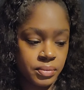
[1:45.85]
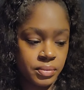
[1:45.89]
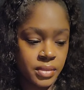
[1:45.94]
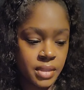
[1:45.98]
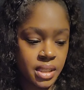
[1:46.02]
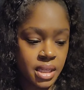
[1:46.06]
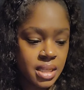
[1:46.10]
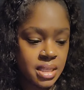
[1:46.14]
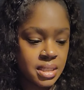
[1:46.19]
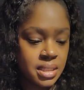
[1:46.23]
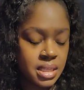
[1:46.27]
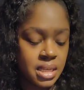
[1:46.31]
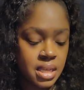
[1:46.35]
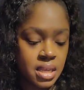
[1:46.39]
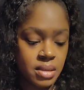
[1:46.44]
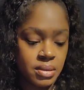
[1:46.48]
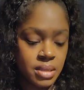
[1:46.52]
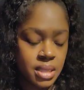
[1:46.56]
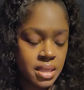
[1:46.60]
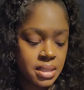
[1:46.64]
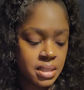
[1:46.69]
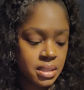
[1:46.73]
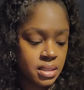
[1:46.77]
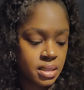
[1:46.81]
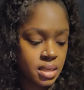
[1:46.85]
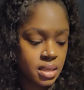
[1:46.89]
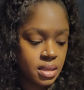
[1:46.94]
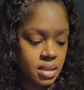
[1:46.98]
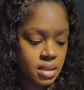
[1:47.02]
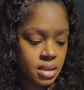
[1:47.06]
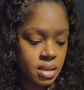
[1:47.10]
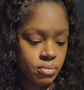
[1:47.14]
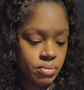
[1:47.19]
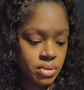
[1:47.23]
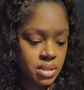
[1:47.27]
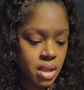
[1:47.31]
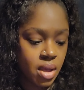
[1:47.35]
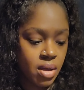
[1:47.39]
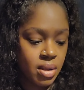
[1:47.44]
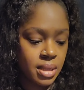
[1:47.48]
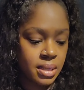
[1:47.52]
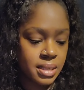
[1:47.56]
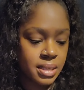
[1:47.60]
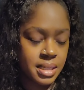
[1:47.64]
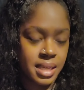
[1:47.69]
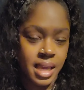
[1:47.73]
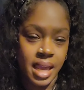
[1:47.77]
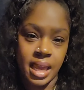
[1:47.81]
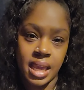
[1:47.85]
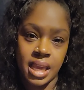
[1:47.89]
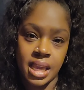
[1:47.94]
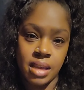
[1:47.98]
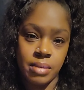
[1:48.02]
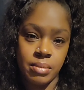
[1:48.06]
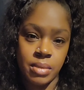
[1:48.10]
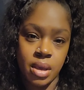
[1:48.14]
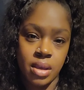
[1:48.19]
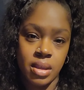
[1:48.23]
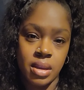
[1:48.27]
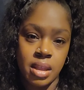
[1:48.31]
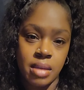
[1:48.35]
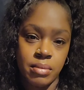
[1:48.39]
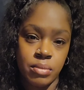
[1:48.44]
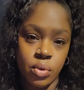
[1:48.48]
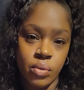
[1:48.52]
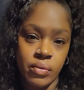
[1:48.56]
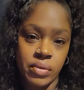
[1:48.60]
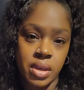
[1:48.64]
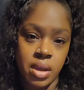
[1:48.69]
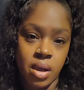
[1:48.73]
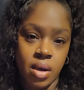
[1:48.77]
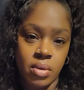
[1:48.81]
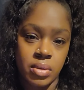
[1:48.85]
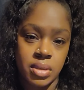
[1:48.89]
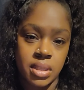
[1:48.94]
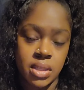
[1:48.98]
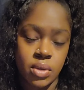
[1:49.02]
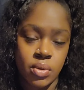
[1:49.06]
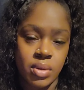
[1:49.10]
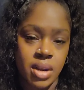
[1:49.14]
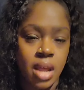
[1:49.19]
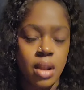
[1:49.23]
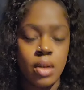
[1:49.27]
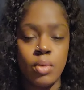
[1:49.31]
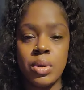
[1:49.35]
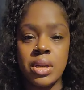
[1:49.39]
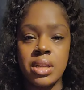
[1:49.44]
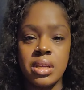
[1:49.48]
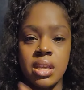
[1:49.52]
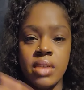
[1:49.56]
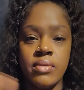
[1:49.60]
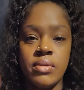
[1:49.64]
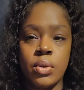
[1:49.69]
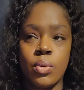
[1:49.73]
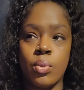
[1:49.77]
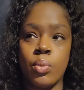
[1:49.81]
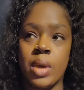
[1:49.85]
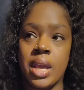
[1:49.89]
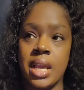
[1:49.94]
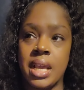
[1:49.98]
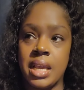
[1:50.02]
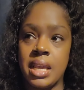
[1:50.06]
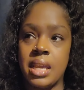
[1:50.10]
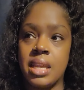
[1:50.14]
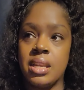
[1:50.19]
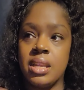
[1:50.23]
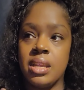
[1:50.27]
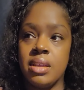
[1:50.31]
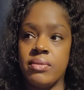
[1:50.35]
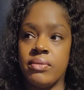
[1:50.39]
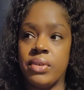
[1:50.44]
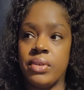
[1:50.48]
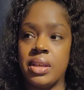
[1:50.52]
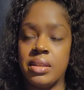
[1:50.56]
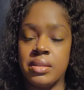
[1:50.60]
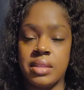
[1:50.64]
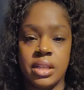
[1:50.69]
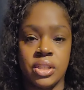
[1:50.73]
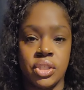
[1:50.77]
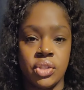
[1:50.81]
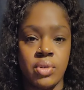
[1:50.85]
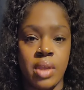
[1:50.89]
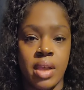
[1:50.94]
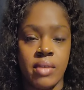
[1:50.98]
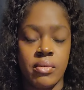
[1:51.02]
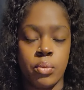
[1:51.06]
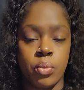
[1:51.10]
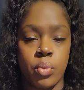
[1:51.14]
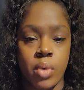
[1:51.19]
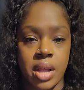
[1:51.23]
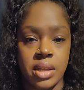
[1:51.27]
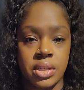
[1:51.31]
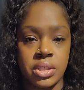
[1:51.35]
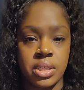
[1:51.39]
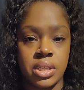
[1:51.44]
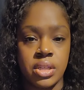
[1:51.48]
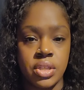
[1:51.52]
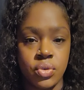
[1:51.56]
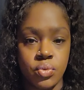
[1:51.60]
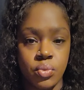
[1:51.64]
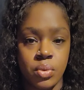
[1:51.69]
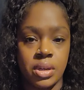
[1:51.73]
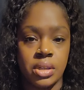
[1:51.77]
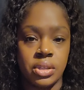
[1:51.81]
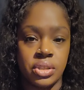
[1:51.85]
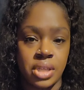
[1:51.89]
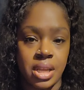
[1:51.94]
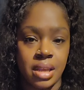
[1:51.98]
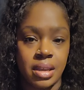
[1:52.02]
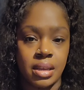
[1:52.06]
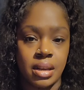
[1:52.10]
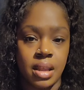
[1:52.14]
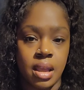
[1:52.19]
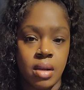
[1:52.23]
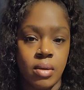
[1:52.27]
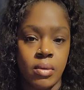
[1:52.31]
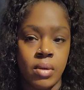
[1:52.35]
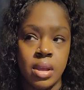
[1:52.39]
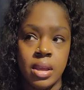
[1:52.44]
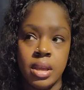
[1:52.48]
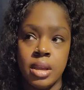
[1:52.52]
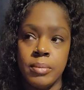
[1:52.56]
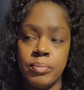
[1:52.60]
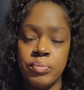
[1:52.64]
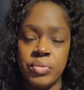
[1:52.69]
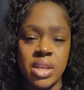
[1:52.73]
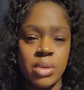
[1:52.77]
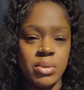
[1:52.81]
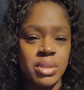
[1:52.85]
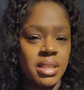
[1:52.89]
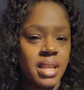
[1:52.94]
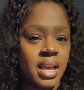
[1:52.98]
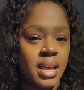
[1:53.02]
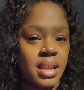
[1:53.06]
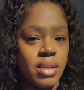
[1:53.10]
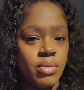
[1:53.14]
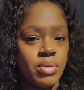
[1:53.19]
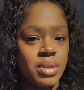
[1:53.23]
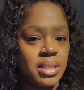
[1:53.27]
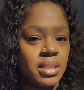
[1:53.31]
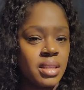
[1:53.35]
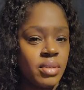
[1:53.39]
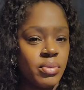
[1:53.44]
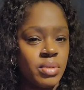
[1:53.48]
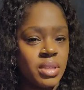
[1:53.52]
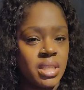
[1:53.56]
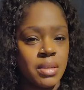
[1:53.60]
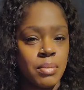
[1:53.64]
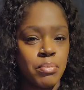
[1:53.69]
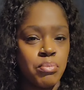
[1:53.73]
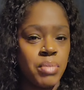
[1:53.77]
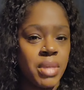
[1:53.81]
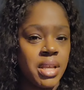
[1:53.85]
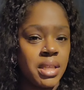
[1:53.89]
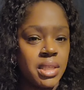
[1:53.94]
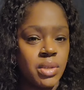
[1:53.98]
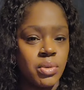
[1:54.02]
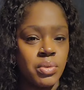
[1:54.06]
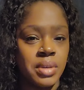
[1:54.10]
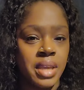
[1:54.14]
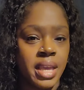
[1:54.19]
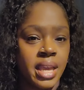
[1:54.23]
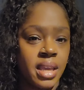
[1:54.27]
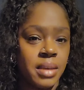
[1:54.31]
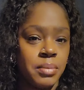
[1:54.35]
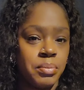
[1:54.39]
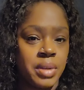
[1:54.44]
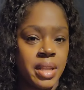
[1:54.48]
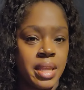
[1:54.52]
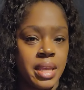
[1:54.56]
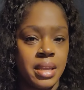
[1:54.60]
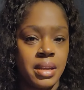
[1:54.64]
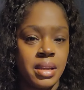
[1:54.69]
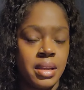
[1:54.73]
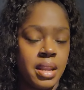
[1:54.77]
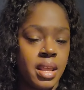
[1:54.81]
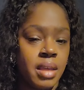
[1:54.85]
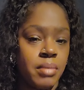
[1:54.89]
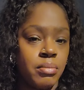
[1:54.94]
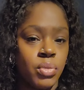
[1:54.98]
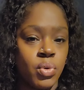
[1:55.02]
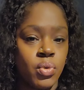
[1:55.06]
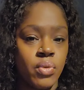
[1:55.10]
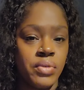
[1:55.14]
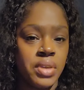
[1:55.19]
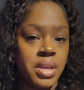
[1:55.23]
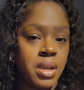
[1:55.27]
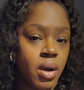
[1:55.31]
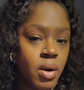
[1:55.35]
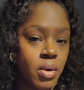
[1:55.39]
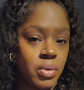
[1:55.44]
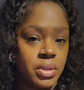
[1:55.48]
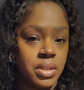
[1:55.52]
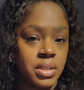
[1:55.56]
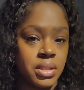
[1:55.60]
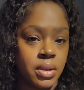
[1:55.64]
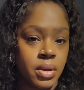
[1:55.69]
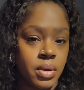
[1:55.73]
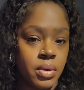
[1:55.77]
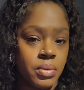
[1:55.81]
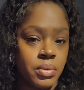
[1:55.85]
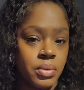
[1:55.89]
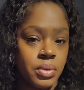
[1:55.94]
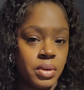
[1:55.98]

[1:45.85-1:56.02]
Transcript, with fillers: cause see, it's it was all a game in that movie also. And I don't want to give it away in the event that you haven't watched it and you want to check it out. It was like it was it was some mental game playing in that movie also